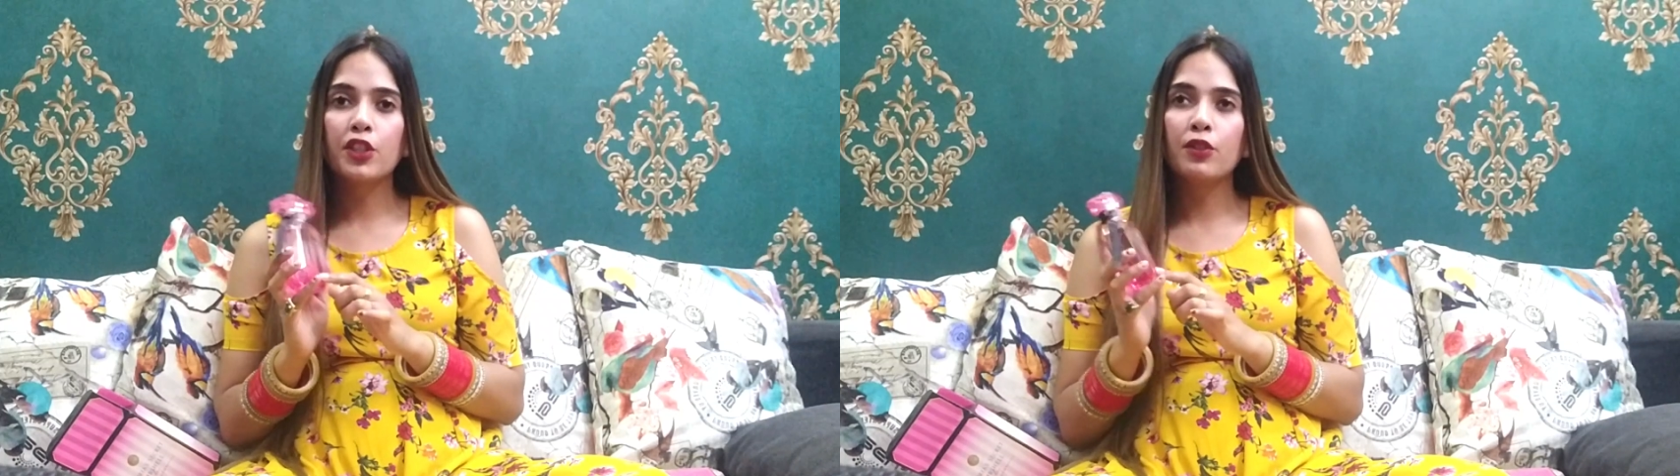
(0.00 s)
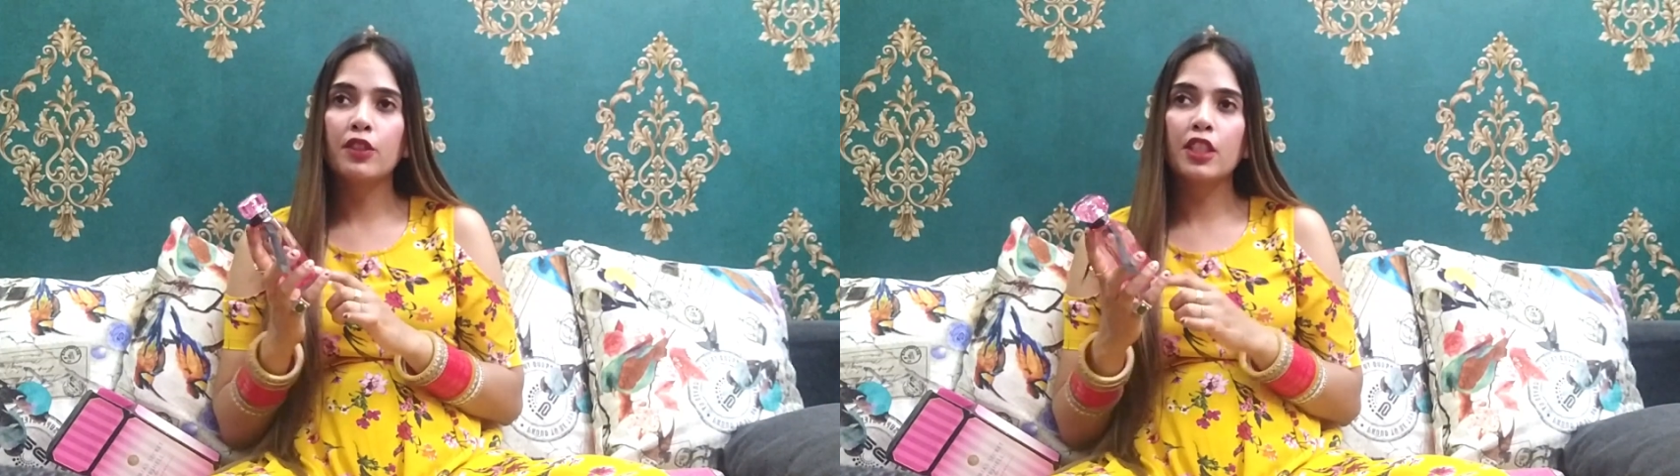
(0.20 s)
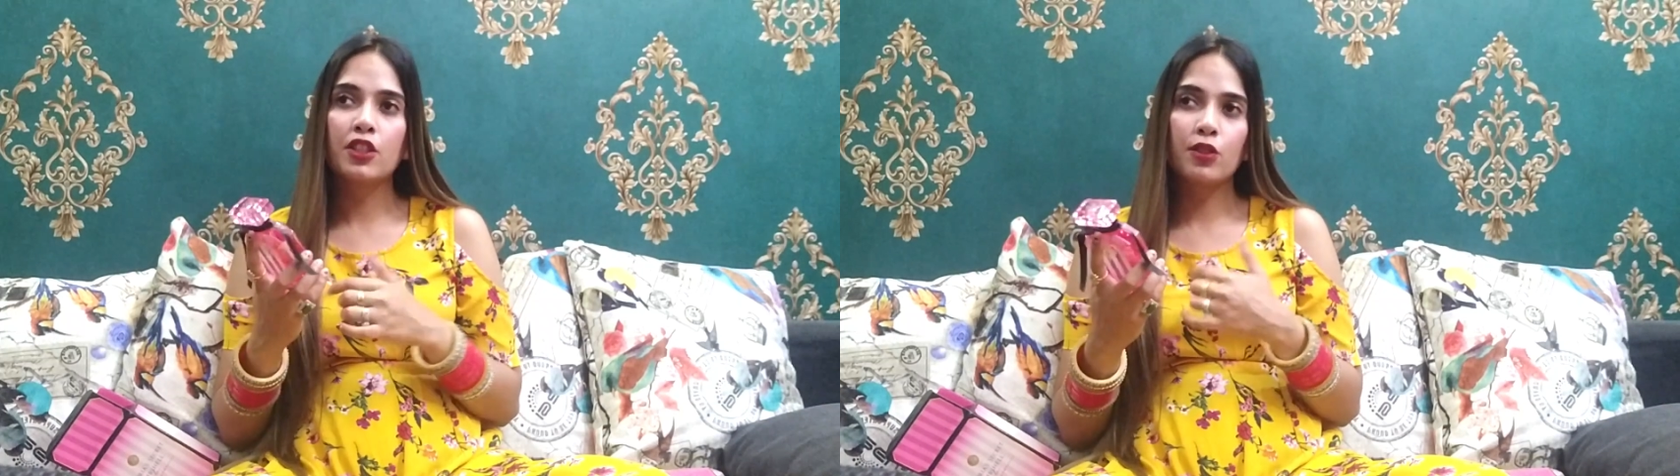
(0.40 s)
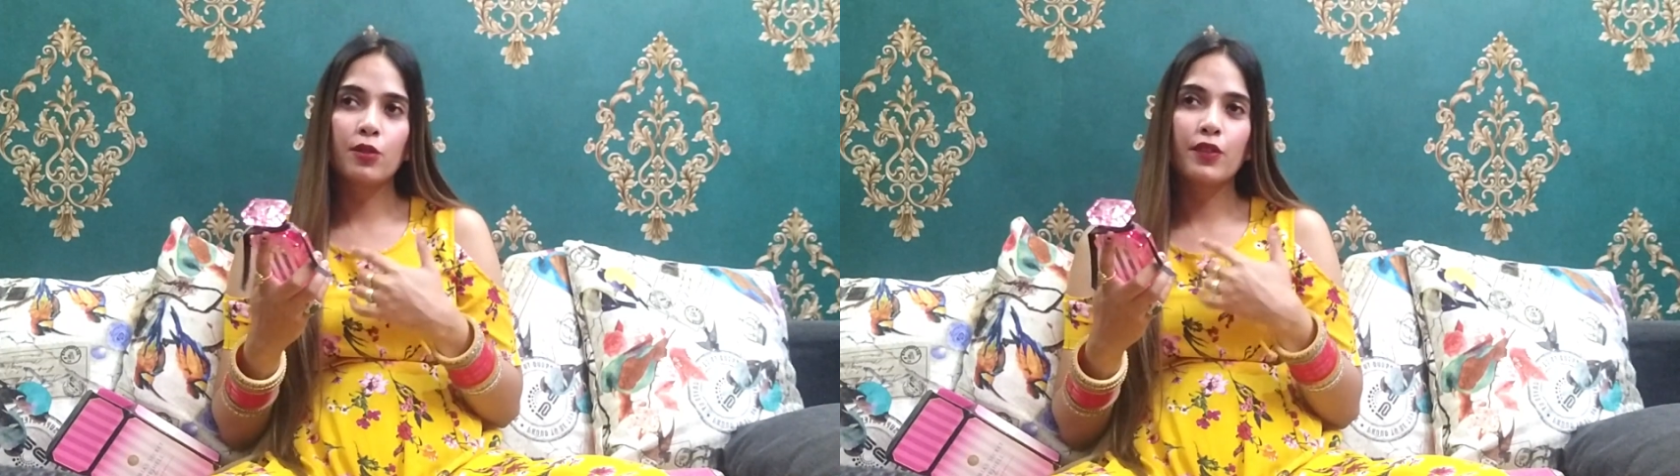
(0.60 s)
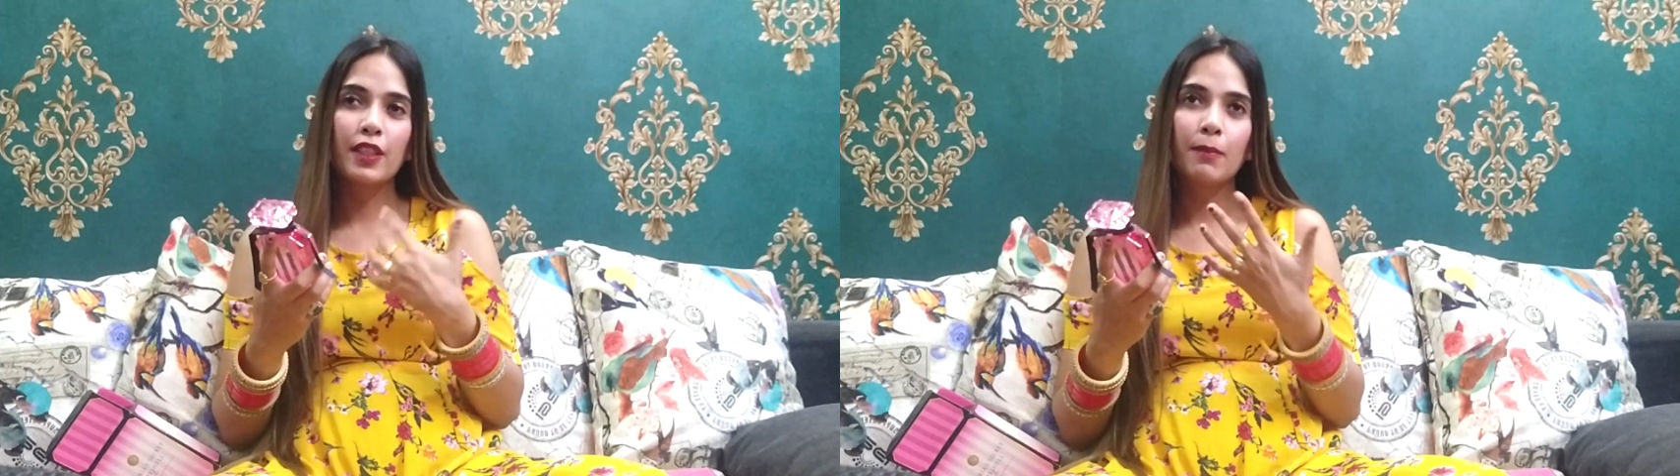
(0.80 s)
You need to
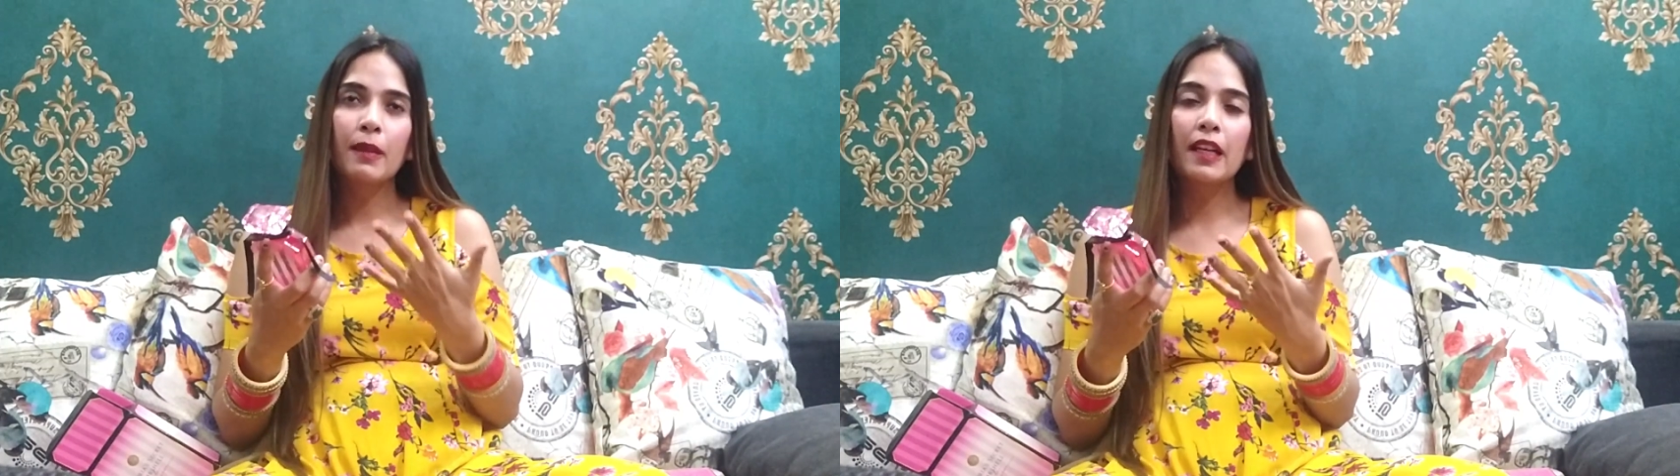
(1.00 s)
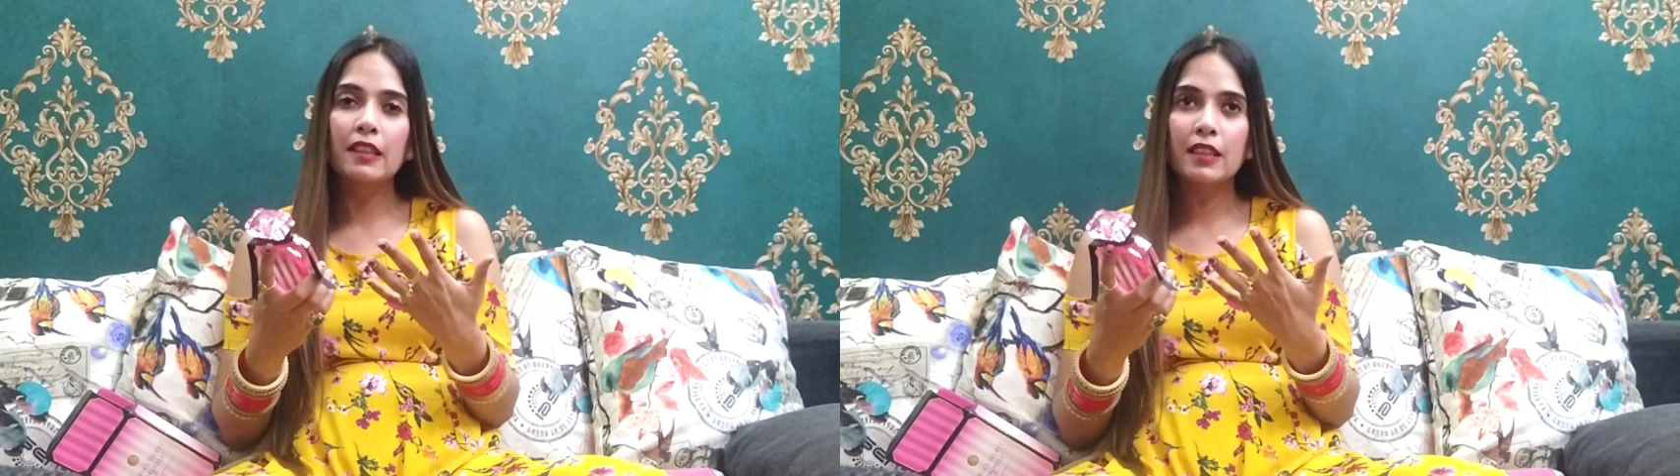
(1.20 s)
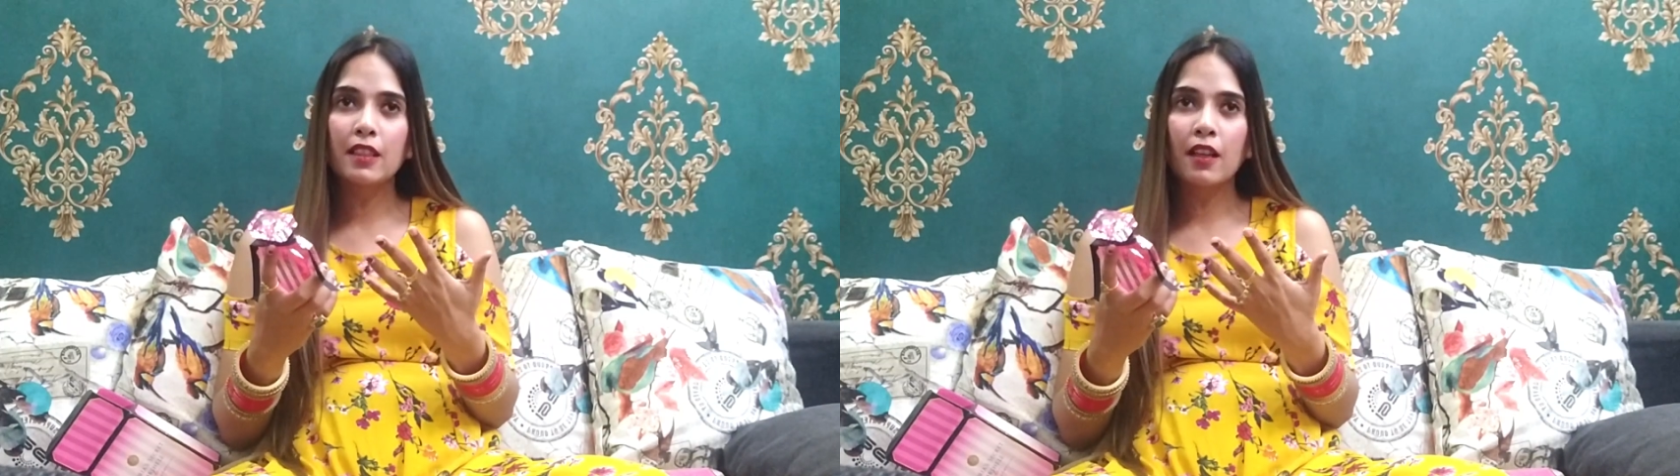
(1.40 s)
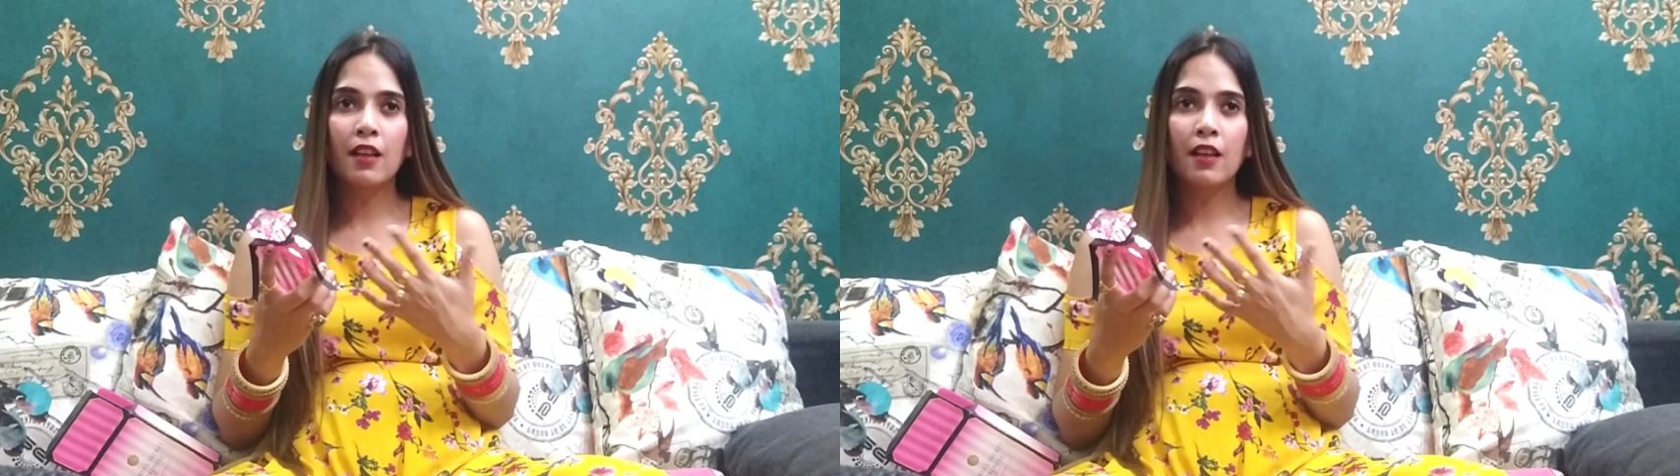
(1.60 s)
reapply this